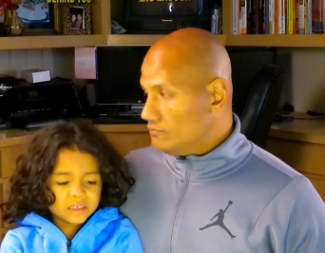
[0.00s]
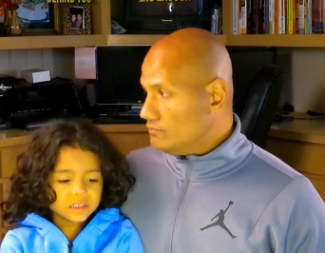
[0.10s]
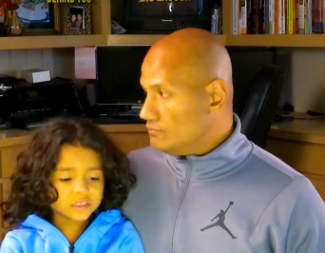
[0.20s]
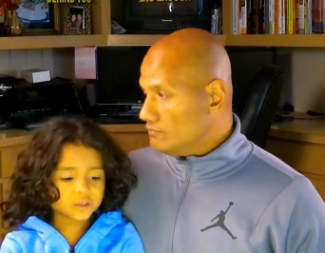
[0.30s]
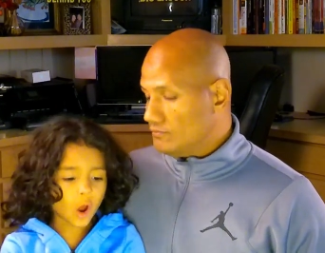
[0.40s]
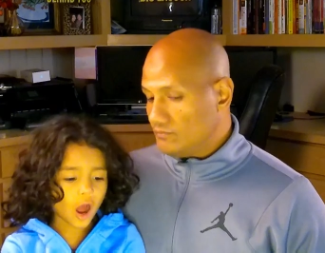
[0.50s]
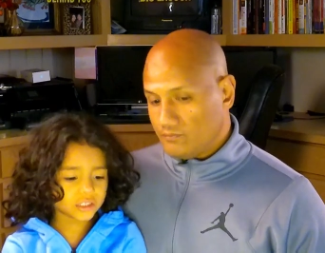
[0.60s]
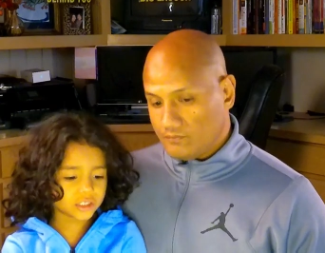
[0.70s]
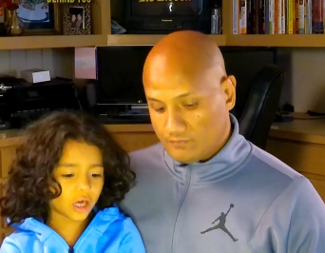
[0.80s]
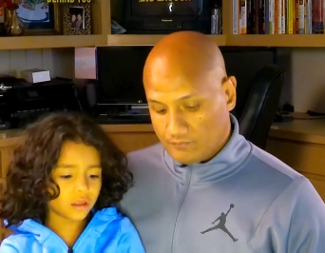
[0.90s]
Speaker 1: God's
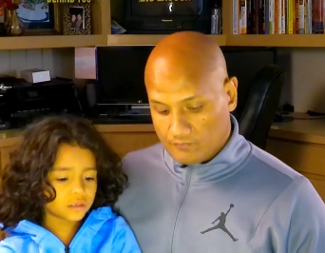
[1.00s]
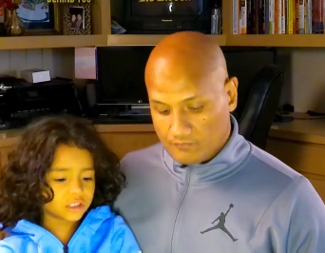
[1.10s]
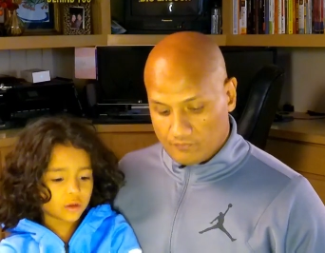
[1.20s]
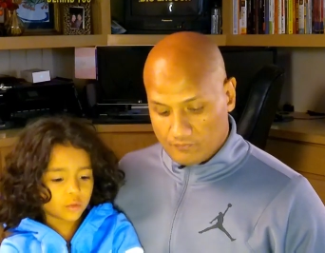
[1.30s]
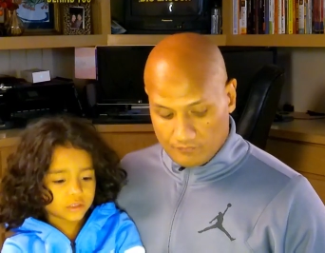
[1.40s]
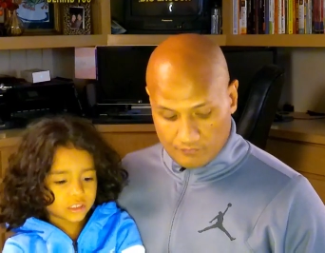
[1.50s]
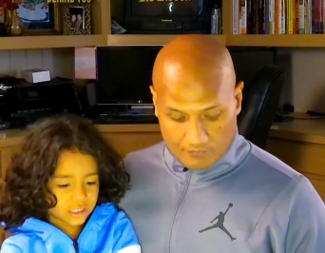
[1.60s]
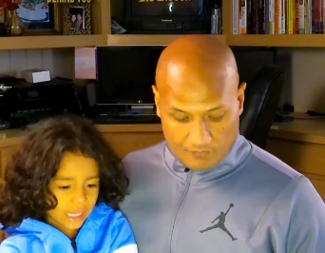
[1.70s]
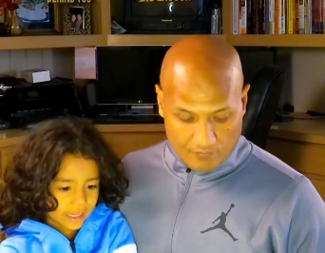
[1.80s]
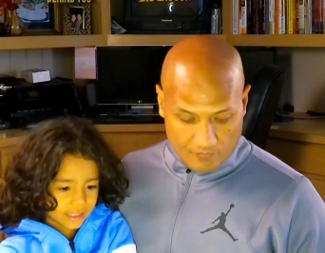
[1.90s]
other son was
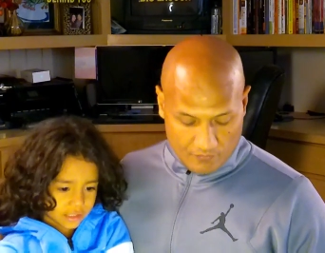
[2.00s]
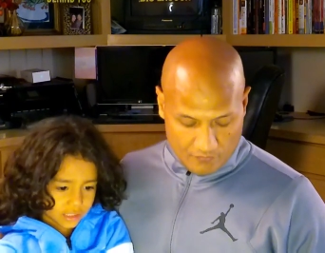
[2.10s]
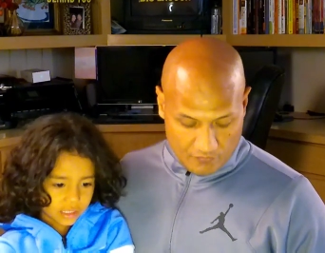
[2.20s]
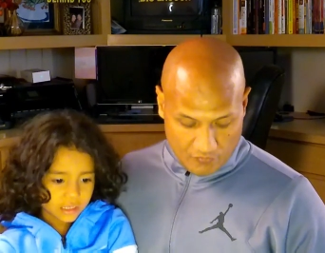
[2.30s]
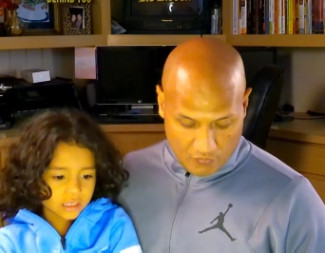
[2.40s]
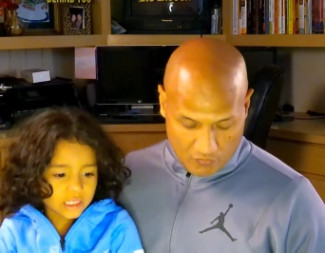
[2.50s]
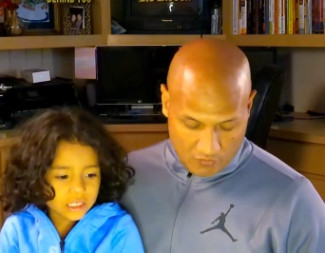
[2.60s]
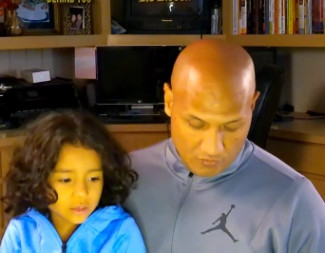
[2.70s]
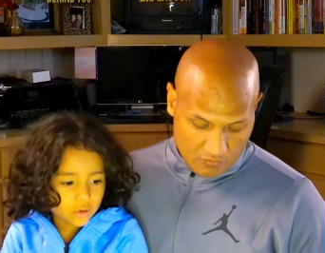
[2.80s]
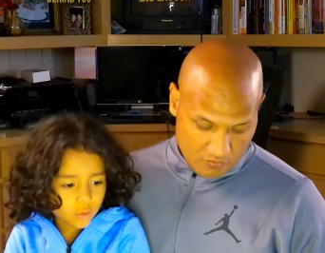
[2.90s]
Satan
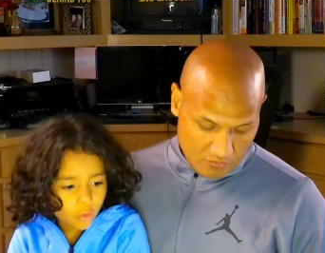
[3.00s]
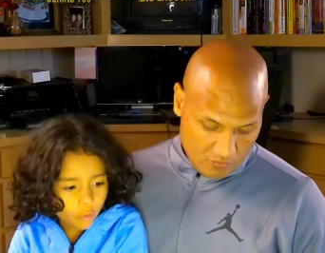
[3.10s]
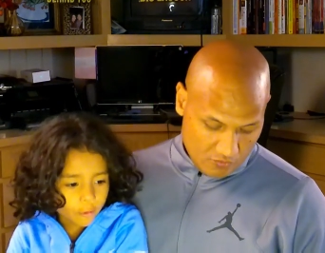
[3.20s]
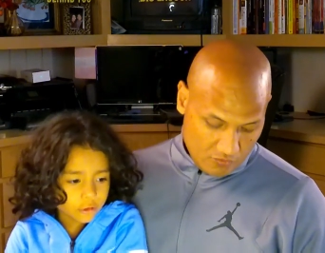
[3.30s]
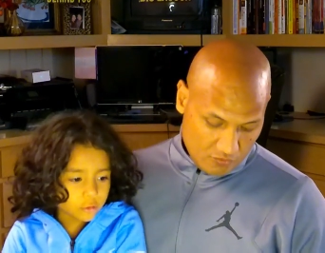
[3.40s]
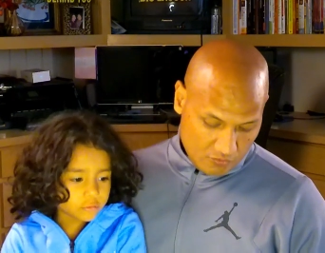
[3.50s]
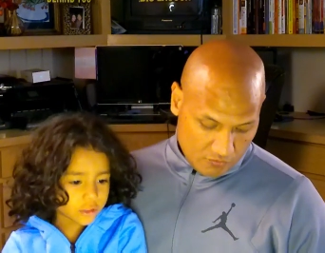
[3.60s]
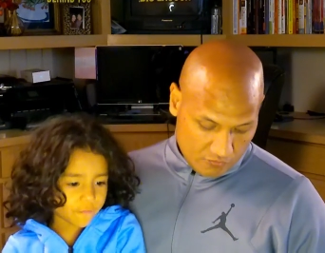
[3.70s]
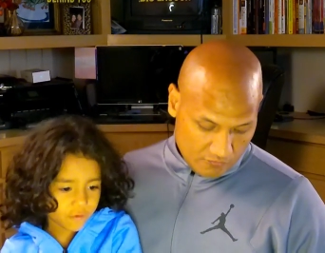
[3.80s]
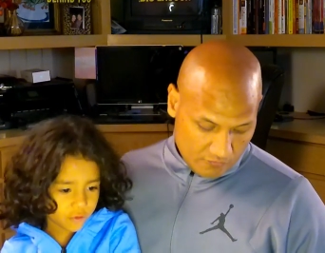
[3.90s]
or Lucifer.
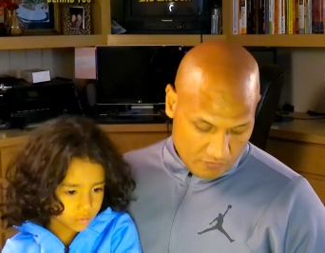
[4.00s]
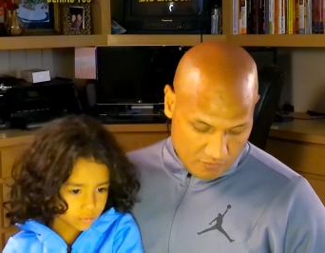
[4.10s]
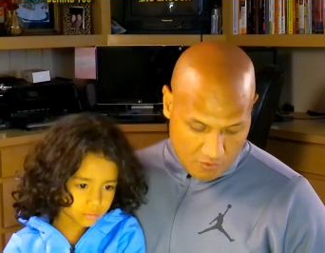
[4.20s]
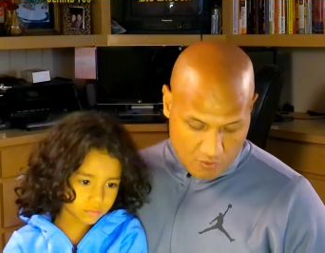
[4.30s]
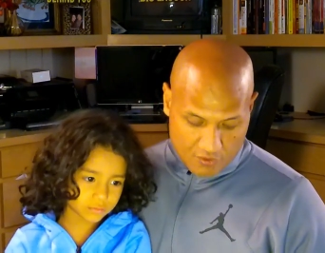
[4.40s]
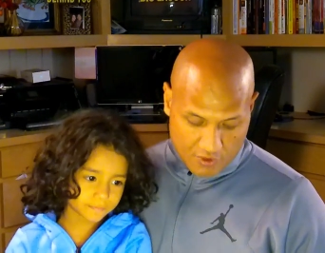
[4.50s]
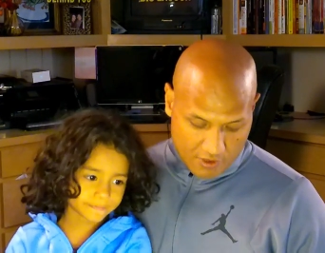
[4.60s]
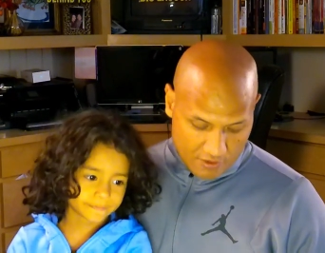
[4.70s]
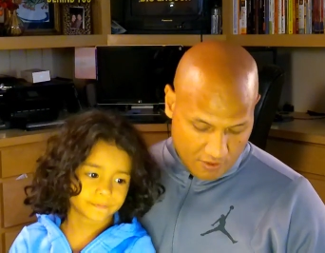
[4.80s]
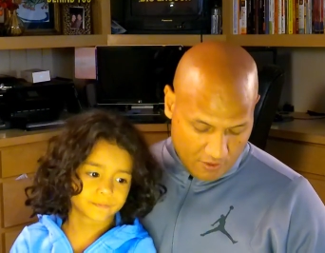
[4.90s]
Speaker 2: Okay, all
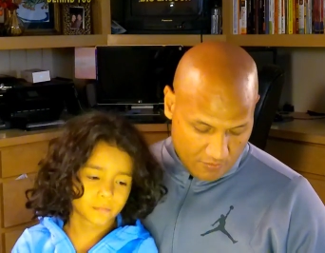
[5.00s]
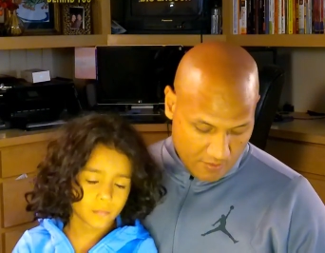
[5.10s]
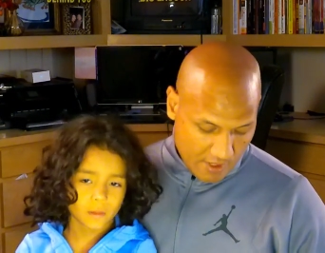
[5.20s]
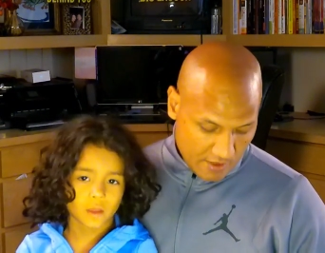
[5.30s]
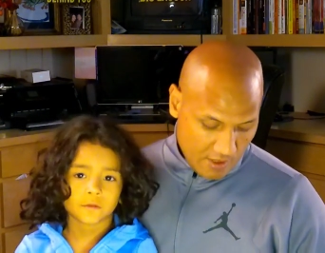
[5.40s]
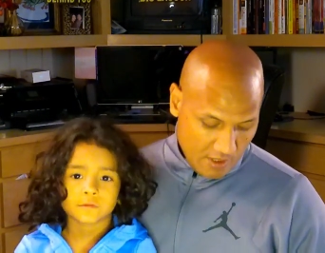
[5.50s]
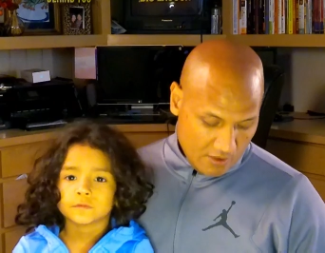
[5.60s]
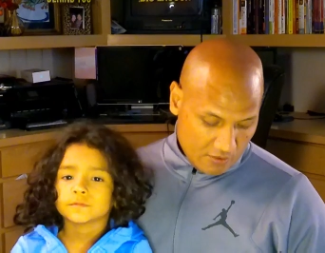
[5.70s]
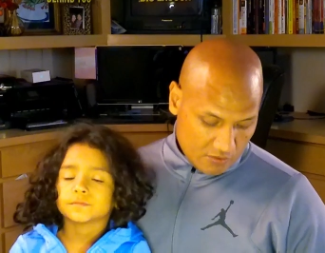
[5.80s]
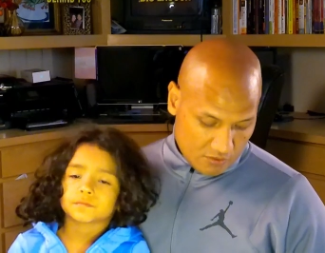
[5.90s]
right.
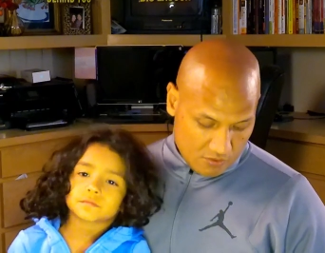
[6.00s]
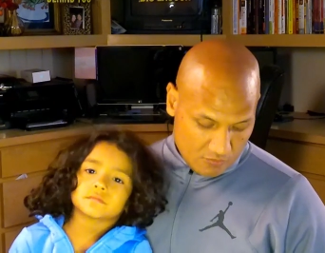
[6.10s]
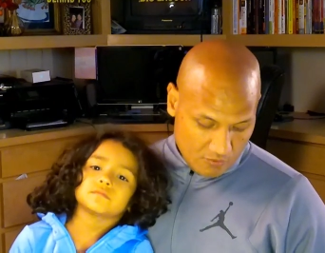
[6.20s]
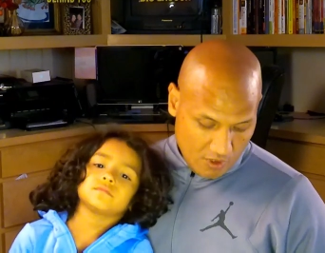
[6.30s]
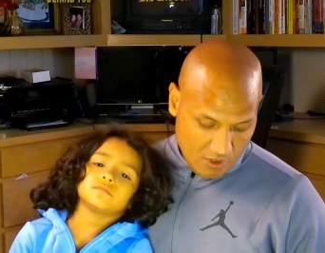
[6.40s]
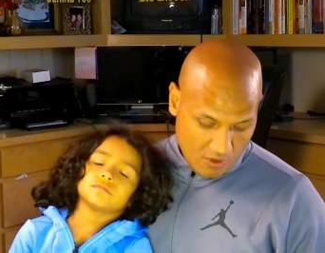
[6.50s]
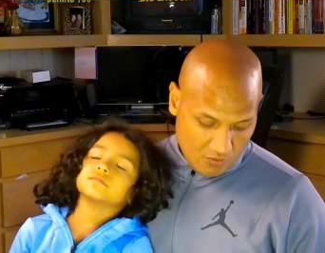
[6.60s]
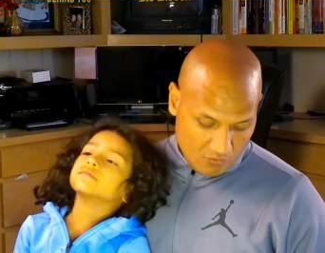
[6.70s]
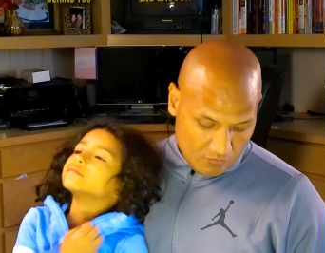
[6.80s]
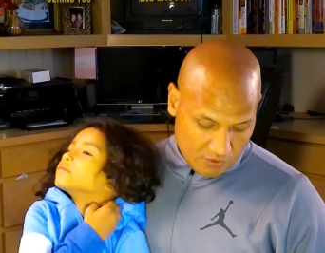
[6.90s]
So, the
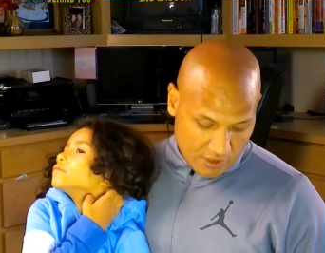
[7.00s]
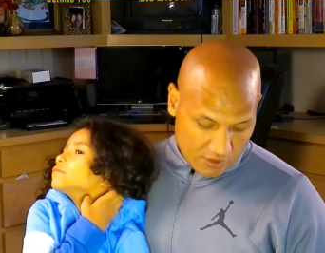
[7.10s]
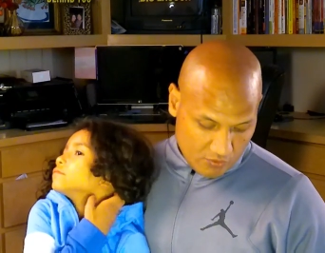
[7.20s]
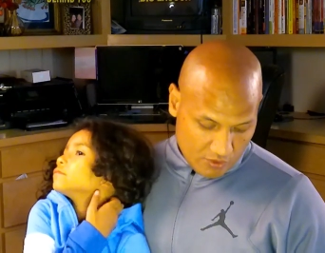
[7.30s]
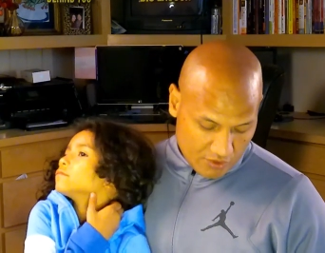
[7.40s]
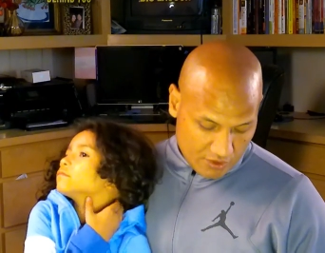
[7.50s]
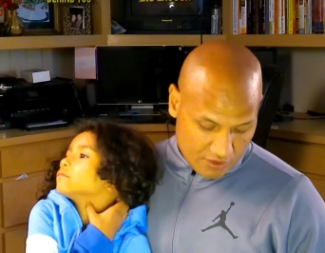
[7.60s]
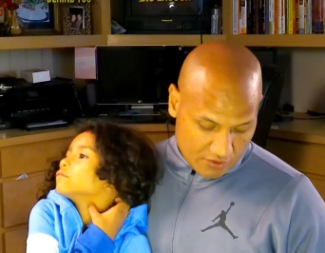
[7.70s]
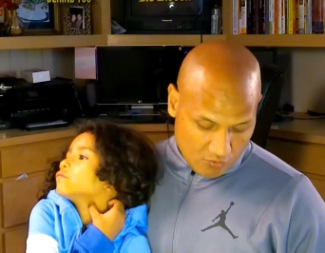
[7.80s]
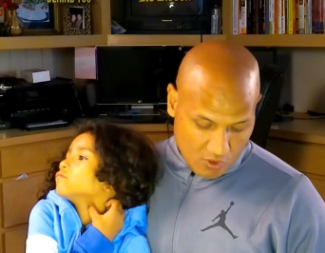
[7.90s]
next question is what
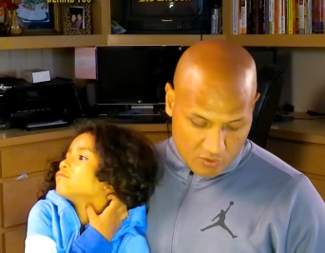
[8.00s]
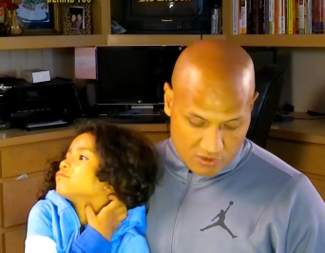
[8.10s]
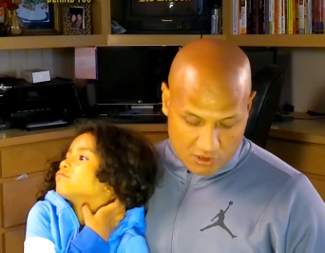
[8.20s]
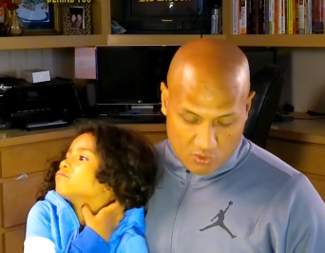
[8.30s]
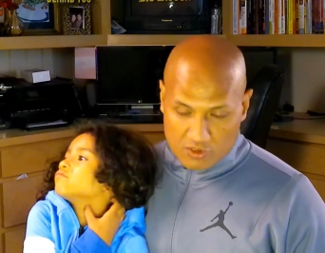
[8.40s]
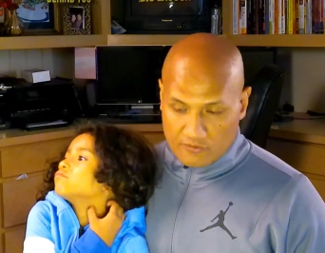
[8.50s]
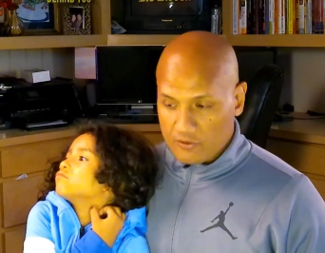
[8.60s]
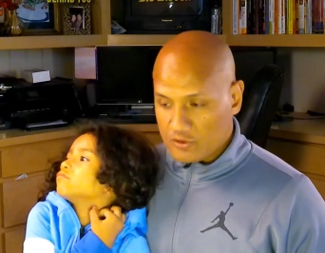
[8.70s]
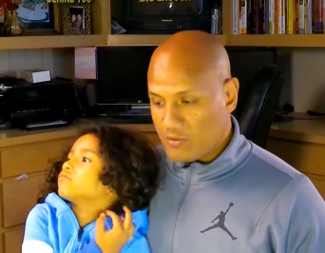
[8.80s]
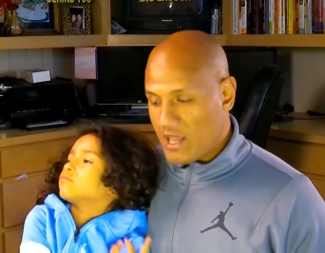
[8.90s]
was Lucifer's
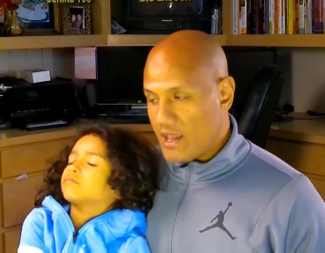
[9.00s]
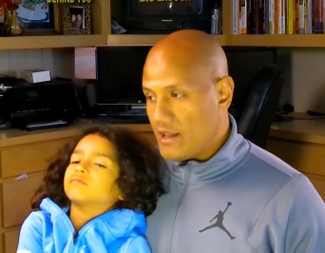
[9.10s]
plan?